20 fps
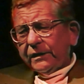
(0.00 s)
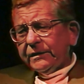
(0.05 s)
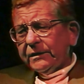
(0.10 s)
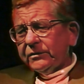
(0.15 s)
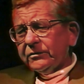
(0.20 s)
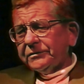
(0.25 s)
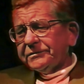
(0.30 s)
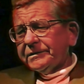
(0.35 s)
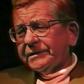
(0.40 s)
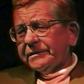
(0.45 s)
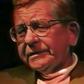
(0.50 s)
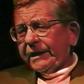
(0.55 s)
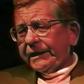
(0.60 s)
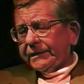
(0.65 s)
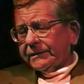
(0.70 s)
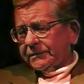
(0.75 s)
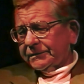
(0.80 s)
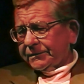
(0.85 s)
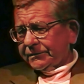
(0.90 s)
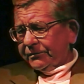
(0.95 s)
My father
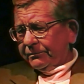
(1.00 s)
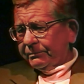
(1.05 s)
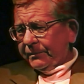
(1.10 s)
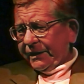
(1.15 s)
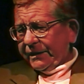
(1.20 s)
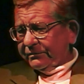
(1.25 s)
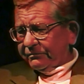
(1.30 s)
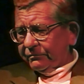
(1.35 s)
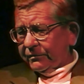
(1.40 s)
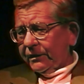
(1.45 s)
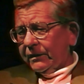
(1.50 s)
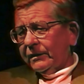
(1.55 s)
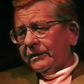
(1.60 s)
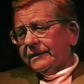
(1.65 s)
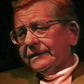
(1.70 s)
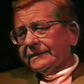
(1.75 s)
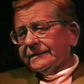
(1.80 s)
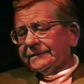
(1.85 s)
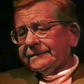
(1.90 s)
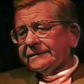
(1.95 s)
used to take us to
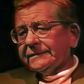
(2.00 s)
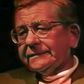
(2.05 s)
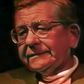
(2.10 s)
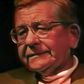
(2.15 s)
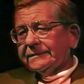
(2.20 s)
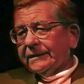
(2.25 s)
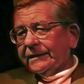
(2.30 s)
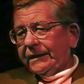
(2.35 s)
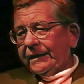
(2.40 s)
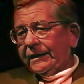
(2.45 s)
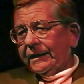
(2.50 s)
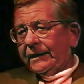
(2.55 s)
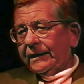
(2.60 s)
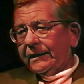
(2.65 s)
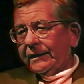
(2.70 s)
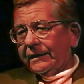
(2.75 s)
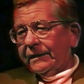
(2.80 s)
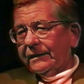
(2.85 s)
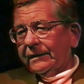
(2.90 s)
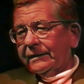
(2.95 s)
Bayville.
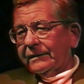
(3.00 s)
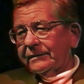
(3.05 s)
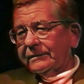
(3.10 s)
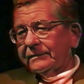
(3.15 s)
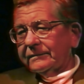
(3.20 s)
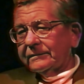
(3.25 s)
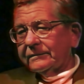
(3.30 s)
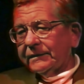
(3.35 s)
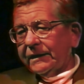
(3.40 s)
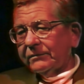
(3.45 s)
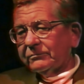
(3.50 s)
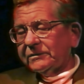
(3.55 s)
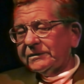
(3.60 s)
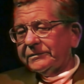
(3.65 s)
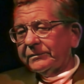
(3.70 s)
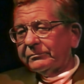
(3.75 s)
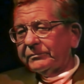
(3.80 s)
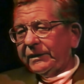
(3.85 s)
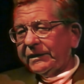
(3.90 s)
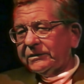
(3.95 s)

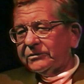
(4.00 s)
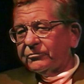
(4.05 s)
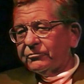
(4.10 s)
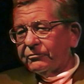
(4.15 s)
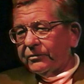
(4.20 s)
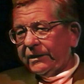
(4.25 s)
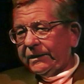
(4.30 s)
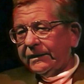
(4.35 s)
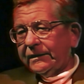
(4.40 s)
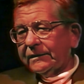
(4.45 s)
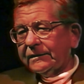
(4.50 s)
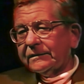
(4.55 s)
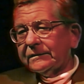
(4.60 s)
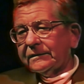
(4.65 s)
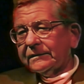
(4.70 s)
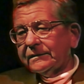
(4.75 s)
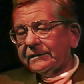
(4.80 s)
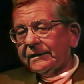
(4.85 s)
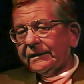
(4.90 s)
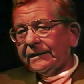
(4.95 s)
That was a big
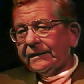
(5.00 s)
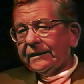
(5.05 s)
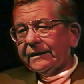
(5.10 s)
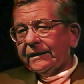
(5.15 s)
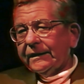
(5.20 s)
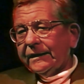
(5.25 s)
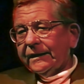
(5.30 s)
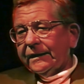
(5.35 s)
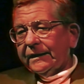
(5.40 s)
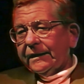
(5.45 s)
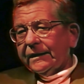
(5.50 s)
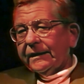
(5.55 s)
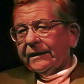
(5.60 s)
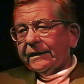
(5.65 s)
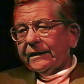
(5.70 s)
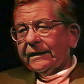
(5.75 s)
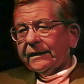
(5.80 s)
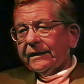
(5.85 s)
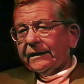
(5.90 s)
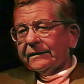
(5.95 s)
treat.
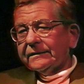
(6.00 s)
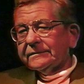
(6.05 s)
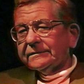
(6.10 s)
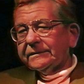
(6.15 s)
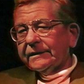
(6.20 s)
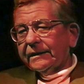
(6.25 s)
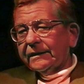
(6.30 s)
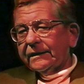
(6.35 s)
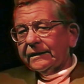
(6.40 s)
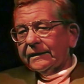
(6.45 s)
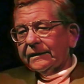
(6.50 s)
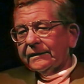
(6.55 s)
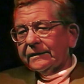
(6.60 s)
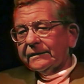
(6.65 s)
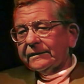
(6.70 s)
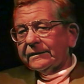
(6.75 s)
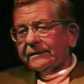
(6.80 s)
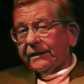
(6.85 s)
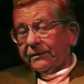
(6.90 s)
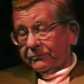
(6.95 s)
And
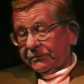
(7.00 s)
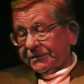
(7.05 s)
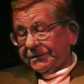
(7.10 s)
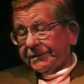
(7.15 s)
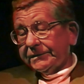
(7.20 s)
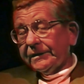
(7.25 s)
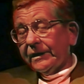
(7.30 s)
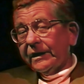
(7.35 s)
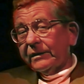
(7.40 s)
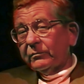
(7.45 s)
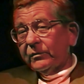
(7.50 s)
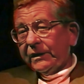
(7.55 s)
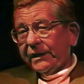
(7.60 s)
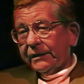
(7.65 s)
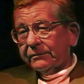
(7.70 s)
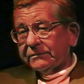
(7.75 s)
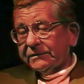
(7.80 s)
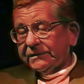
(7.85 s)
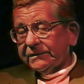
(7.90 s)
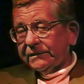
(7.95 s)
there was a
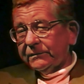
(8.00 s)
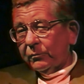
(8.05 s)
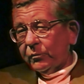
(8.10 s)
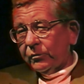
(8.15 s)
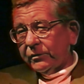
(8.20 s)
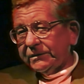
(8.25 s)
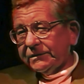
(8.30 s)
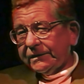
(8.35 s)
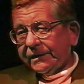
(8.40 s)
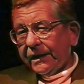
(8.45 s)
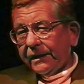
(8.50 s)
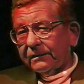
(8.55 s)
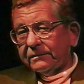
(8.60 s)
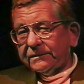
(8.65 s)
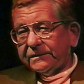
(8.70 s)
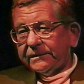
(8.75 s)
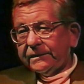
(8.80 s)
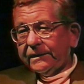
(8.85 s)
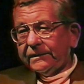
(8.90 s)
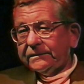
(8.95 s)
time when I was in the
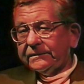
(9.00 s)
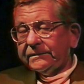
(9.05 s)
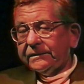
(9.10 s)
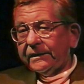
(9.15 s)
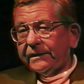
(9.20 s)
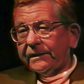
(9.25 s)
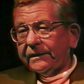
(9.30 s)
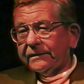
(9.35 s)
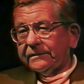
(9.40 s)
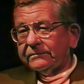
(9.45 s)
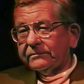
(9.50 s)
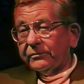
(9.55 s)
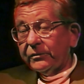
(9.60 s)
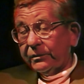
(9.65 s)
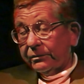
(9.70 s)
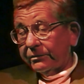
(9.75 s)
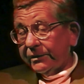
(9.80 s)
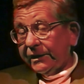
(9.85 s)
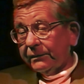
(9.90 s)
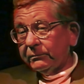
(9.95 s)
Boy Scouts that
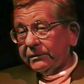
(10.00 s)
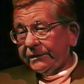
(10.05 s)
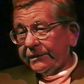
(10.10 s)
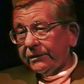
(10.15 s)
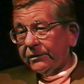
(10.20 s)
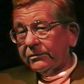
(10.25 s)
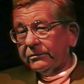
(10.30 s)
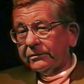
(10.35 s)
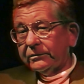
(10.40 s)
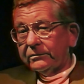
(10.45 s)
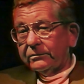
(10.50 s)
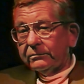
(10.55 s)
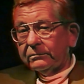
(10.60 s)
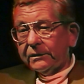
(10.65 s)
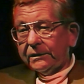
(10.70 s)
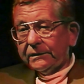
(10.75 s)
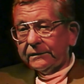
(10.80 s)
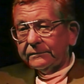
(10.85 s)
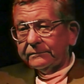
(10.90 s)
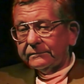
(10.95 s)
we were able to
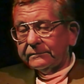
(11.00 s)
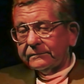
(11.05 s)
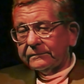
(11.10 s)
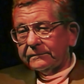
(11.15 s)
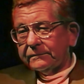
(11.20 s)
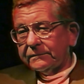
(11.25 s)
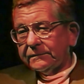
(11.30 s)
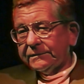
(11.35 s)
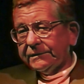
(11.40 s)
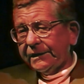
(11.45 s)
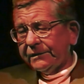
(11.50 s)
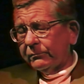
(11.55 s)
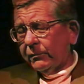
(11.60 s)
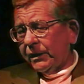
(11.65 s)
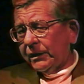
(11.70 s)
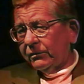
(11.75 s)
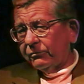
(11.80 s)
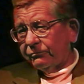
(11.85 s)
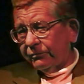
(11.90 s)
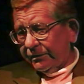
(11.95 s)
go to
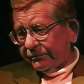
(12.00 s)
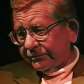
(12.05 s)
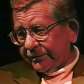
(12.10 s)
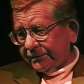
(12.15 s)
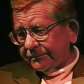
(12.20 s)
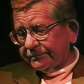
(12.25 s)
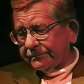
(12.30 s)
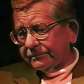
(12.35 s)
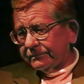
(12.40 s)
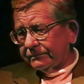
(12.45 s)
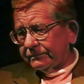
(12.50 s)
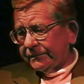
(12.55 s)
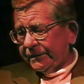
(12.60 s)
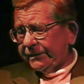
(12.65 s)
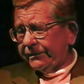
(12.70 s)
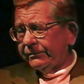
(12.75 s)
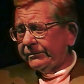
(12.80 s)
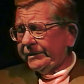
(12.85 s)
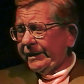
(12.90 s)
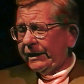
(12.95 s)
10 Mile River
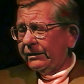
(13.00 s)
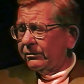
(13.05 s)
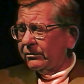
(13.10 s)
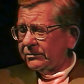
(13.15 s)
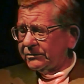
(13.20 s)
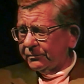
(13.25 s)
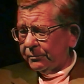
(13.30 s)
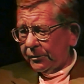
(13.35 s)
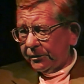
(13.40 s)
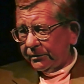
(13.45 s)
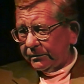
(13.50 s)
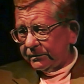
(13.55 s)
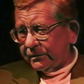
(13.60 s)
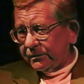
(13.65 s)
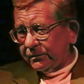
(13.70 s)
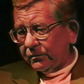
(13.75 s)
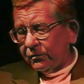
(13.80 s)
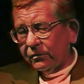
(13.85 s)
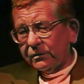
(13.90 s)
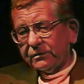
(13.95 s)
near
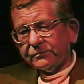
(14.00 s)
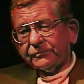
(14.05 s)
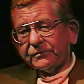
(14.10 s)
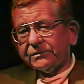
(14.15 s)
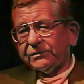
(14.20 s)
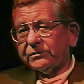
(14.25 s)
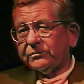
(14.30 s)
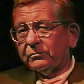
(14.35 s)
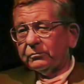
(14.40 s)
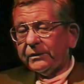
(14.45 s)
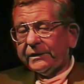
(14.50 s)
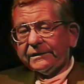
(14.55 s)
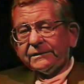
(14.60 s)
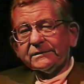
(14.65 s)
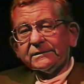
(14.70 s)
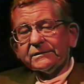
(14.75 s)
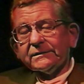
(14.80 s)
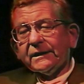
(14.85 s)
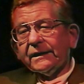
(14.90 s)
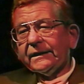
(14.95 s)
Narrowsburg, New York, for
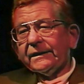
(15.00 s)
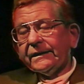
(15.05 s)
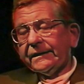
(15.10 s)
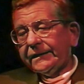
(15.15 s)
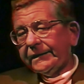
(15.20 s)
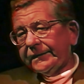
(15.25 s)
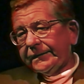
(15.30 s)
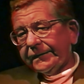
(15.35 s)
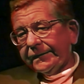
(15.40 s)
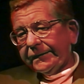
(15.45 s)
2 weeks.